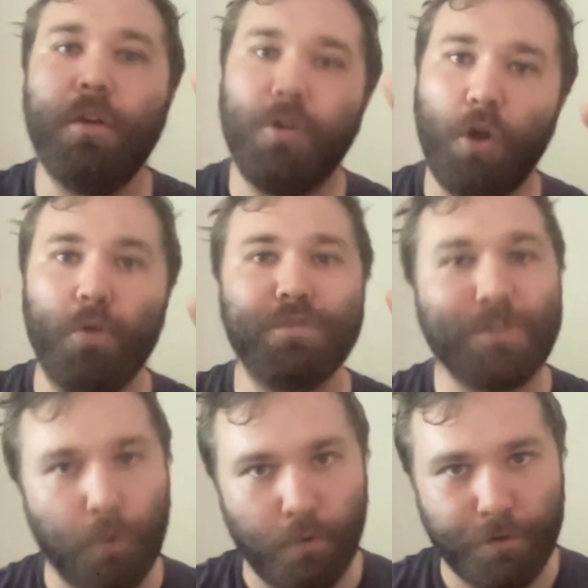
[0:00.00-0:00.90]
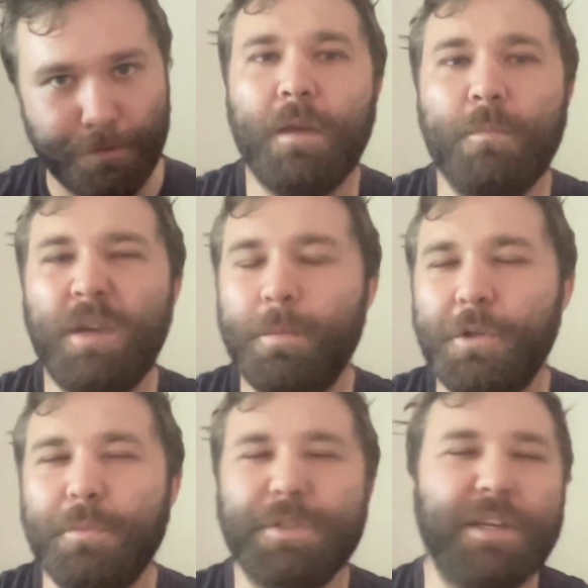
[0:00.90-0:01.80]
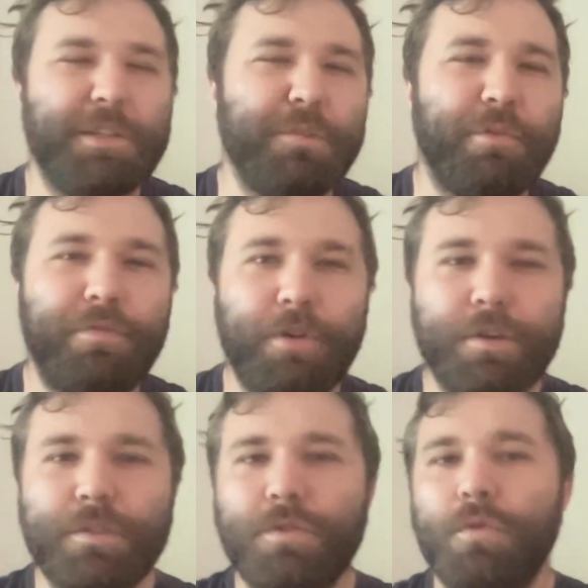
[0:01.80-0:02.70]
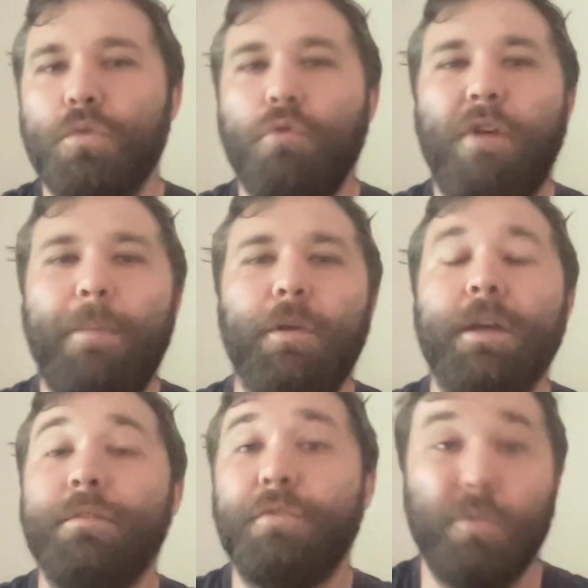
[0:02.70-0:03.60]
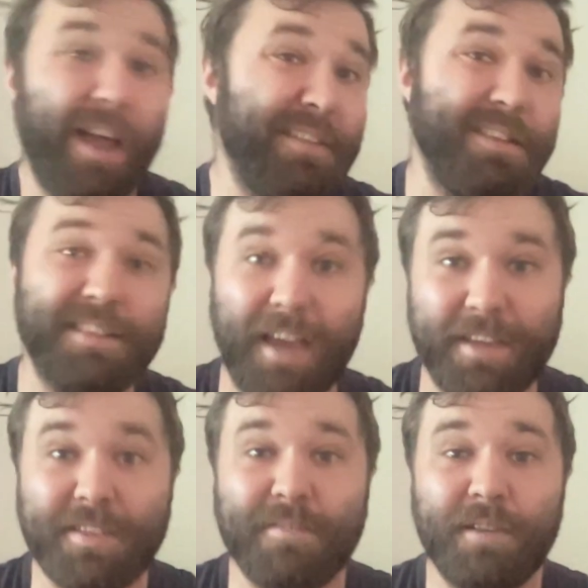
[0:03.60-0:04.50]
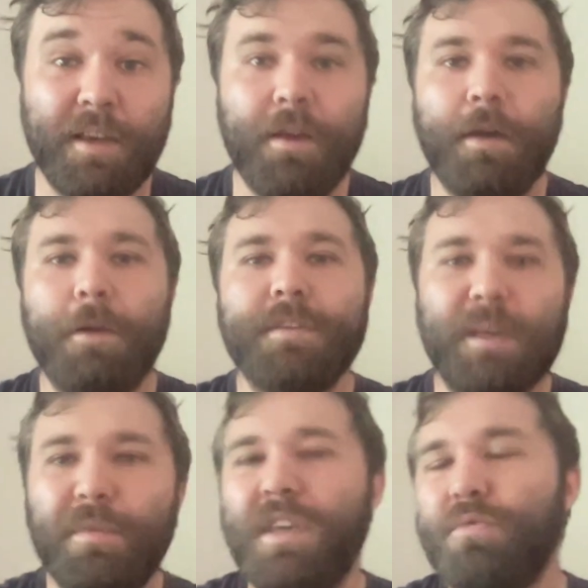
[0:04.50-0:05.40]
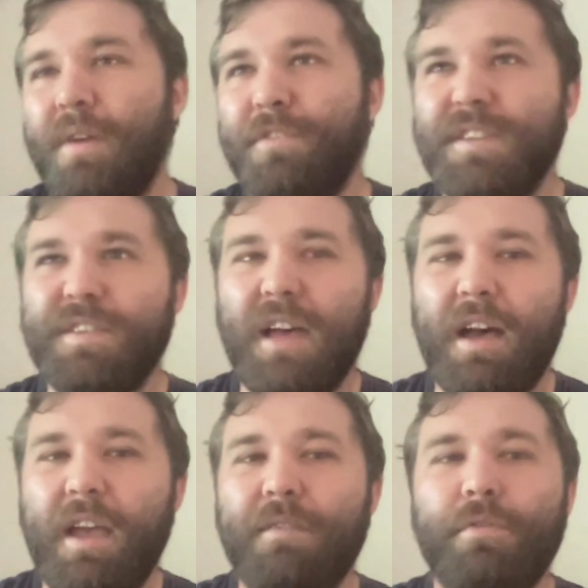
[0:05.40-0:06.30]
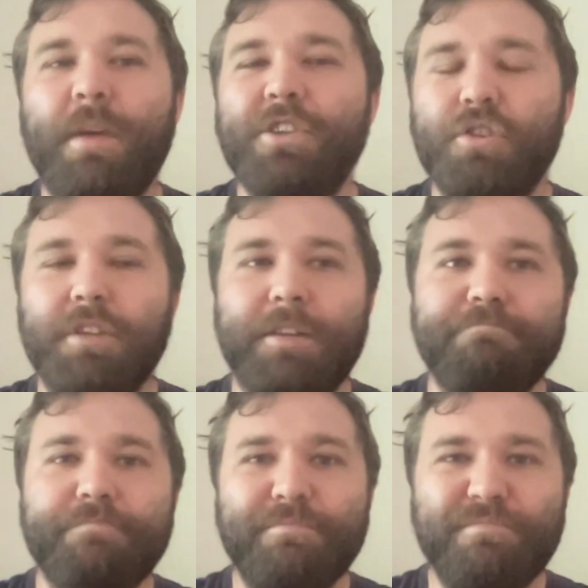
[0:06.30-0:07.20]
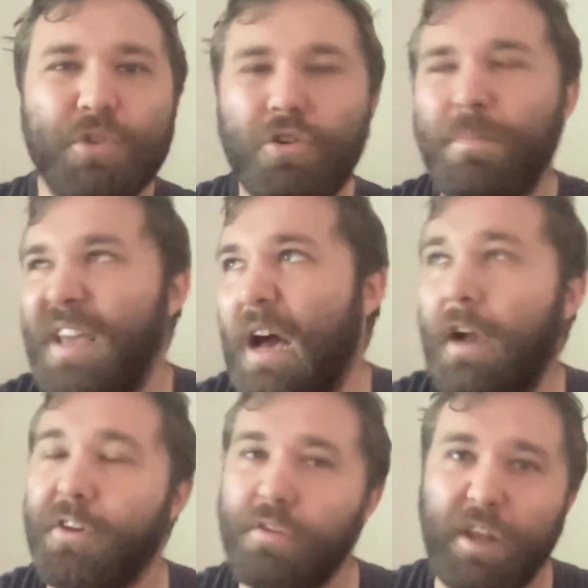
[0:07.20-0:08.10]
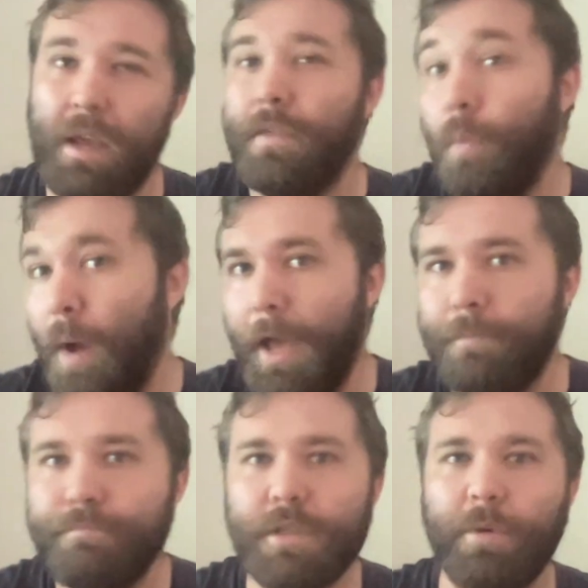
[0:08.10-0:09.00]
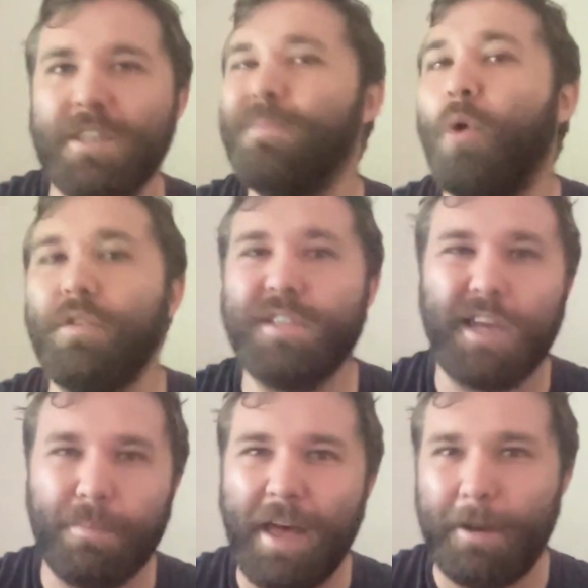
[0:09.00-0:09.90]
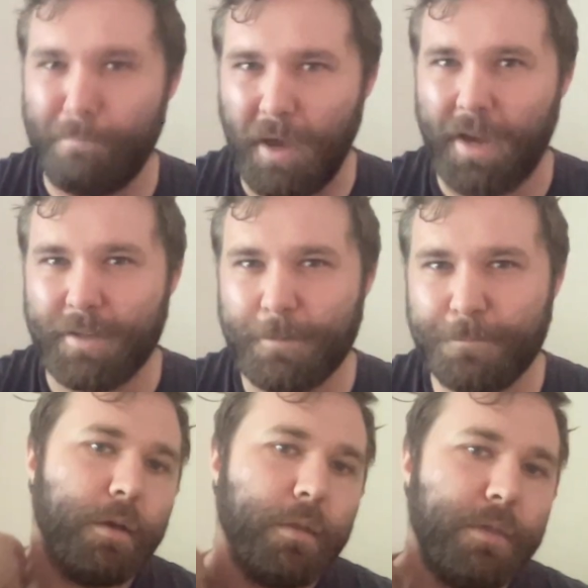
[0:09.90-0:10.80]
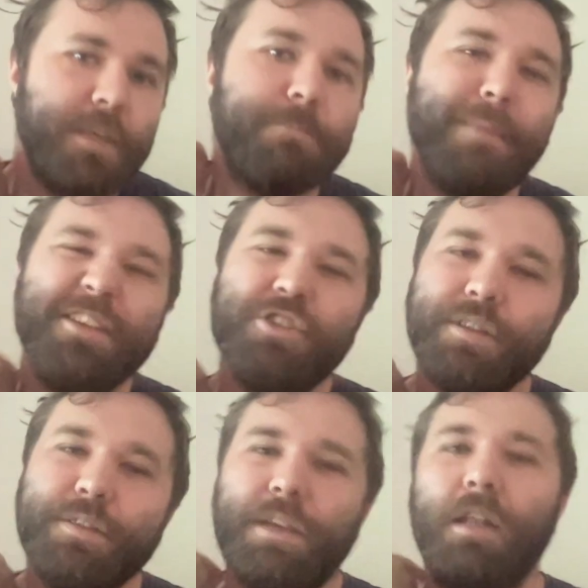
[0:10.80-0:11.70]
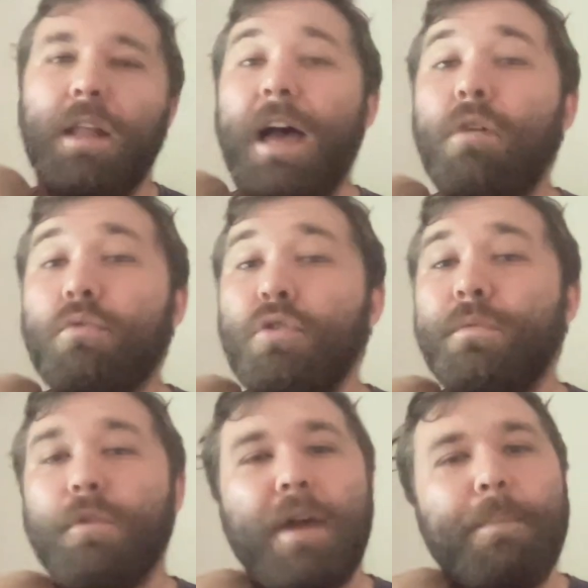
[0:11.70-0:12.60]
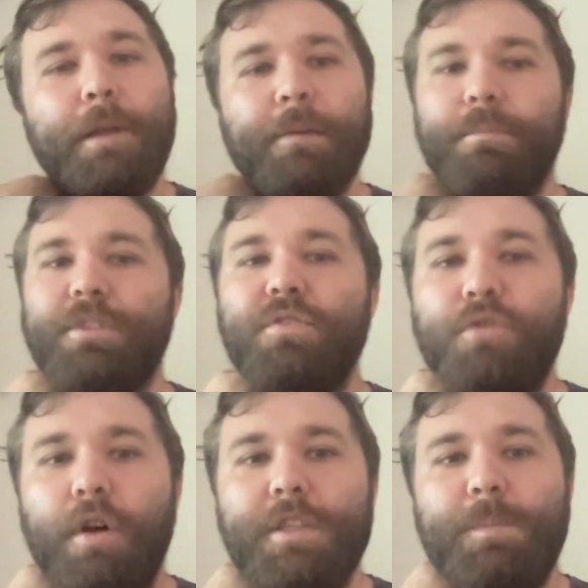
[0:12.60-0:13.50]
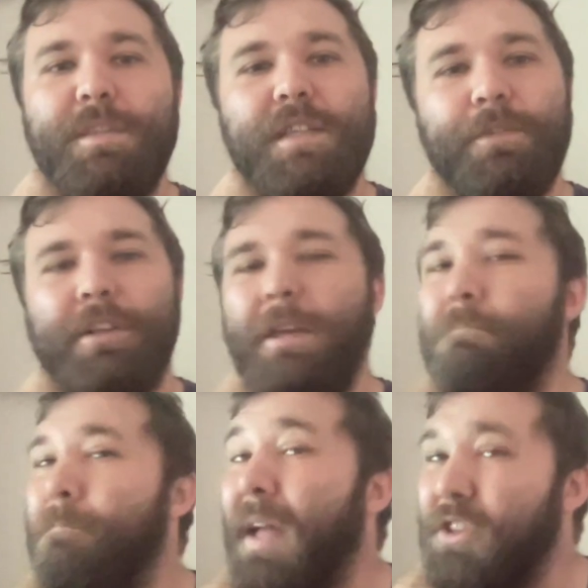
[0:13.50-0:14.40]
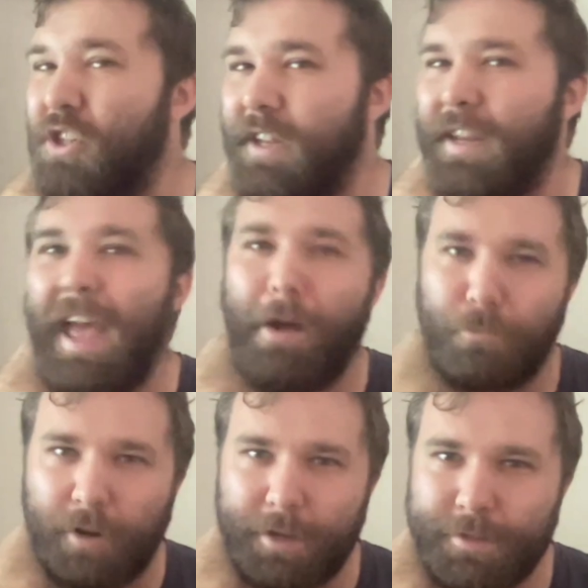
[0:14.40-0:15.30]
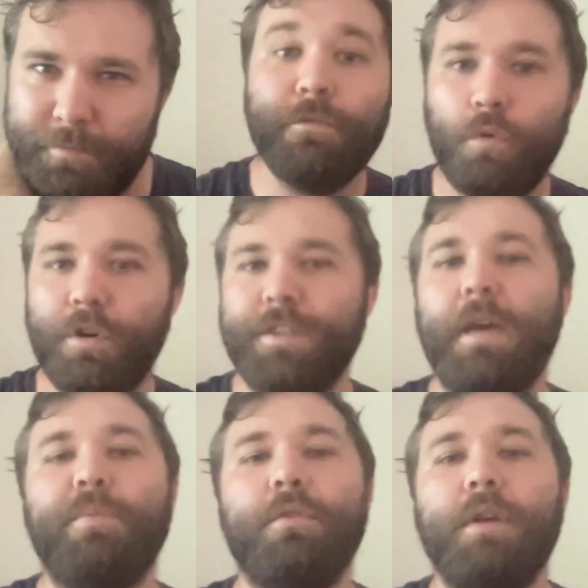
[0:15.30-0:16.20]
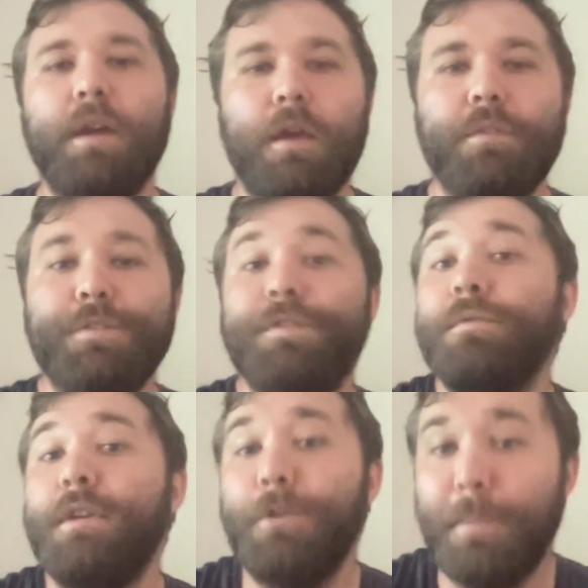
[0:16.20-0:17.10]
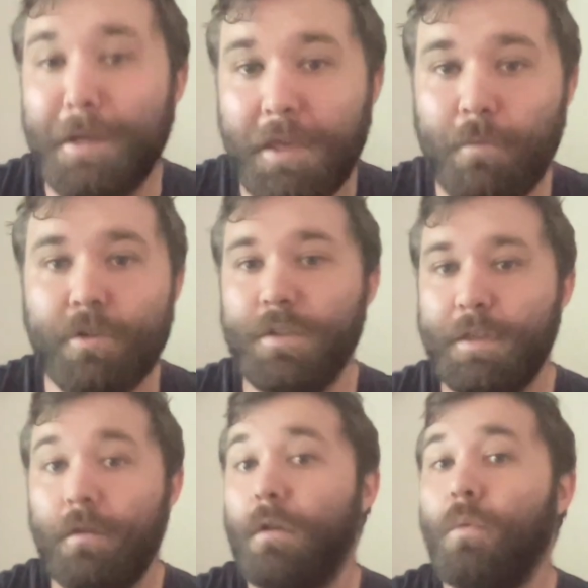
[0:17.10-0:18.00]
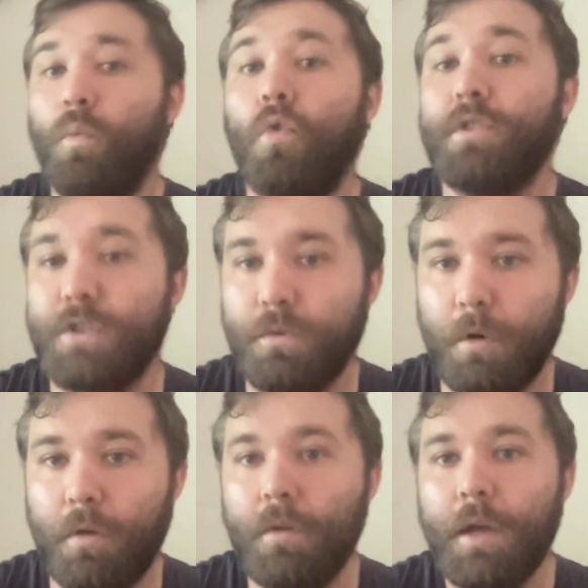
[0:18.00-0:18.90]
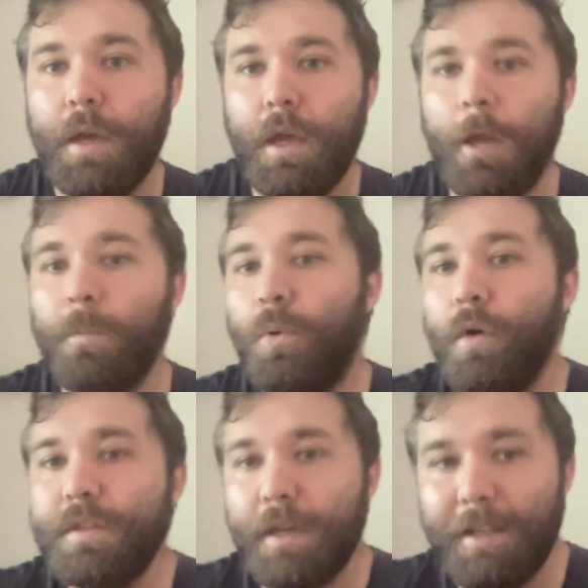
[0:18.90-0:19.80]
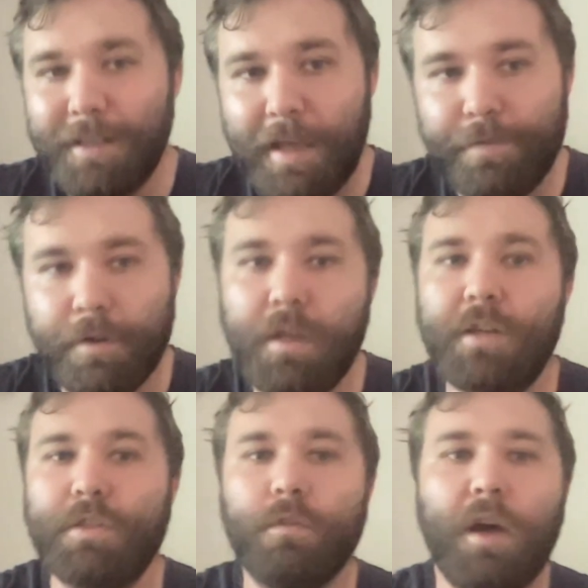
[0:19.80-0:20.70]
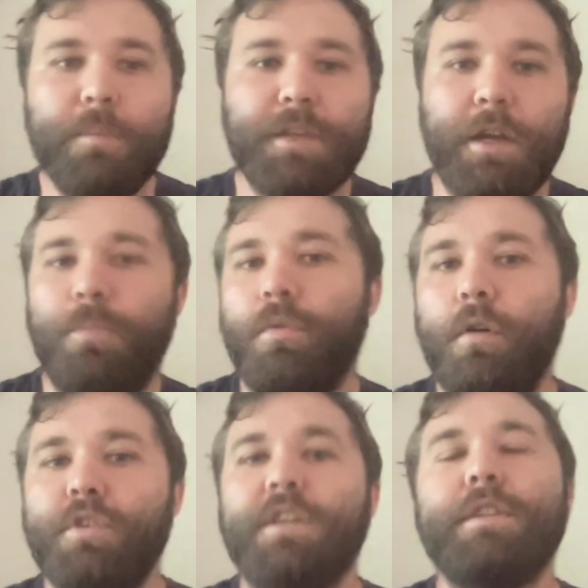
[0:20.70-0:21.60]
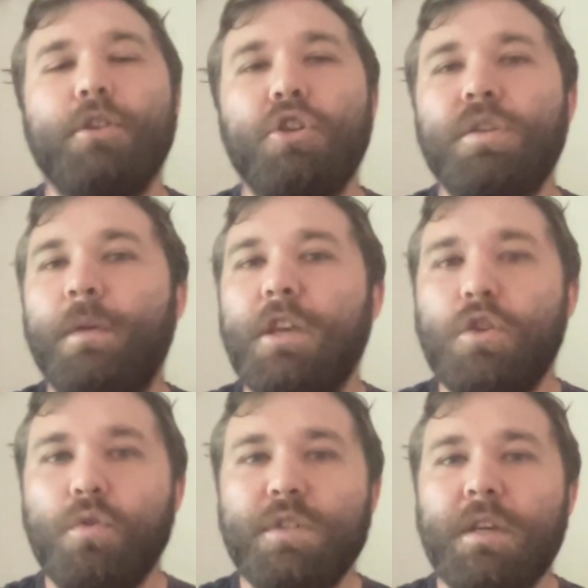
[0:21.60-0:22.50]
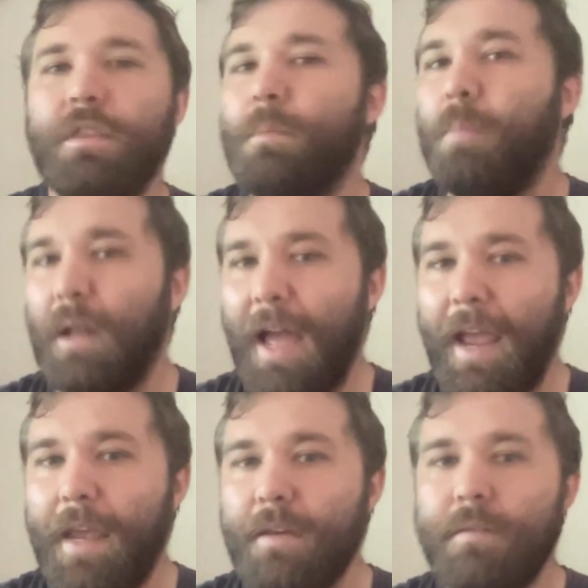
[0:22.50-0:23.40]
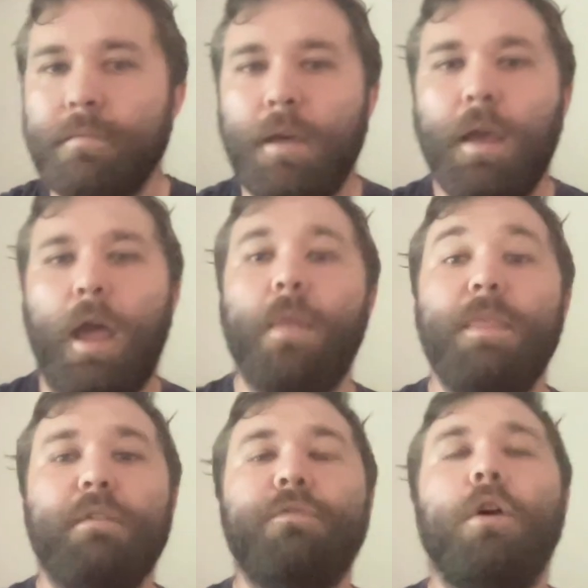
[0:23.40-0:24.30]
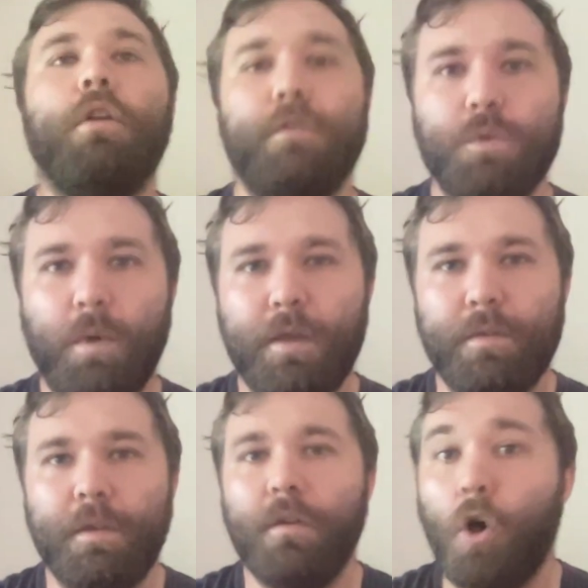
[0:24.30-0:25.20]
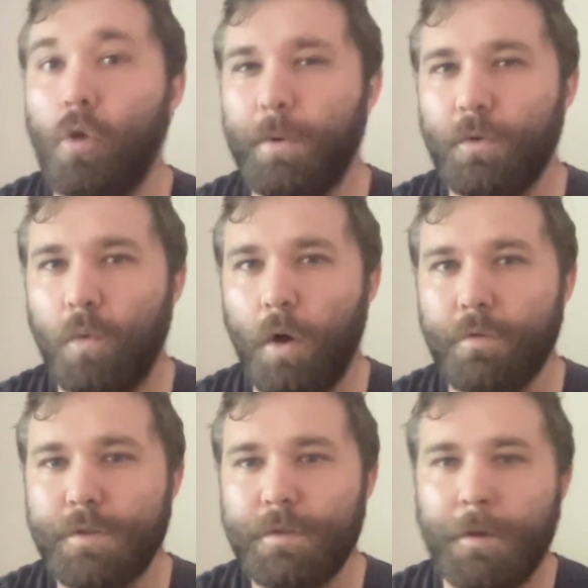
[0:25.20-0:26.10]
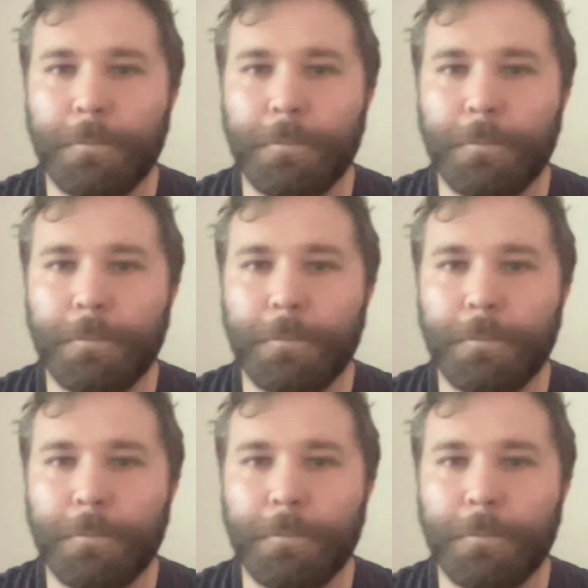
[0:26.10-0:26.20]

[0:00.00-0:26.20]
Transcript: no sword. Miyamoto Musashi refers to grappling throughout his texts. Some of these references are inferential and could be argued either way, so it is important to keep that in mind. These mentions allow room for grappling, but do not specifically mention it outright. For example, in the Sui no Maki, which is the water scroll, in point 11 he describes an approach exclusively using the blade, and then follows with, open quotes,